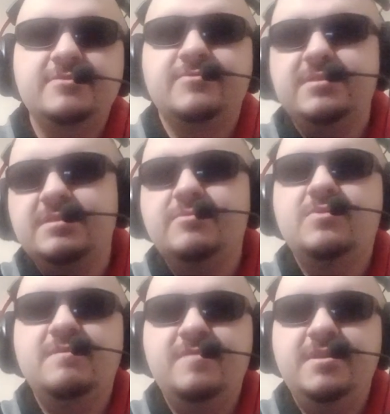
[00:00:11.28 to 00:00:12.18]
The reason I'm
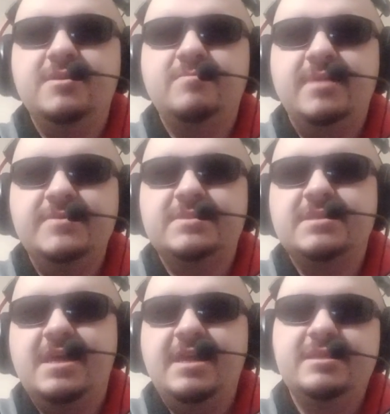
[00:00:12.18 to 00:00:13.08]
doing a video about this
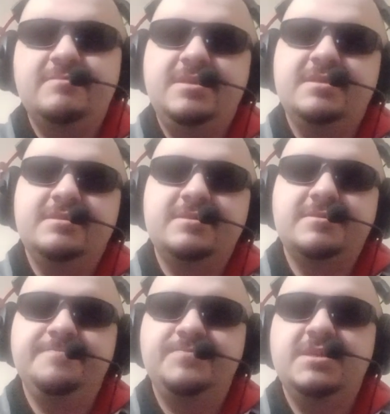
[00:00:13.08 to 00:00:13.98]
guy is
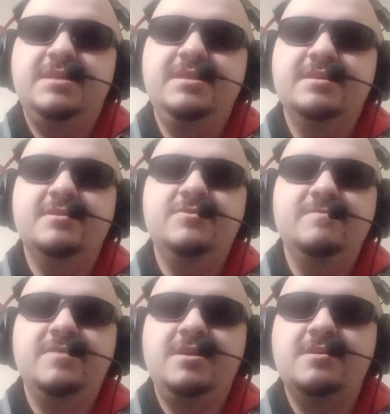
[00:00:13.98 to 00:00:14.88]
because he did a new
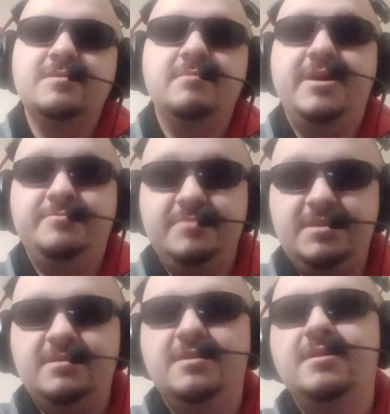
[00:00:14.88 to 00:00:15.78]
video about me.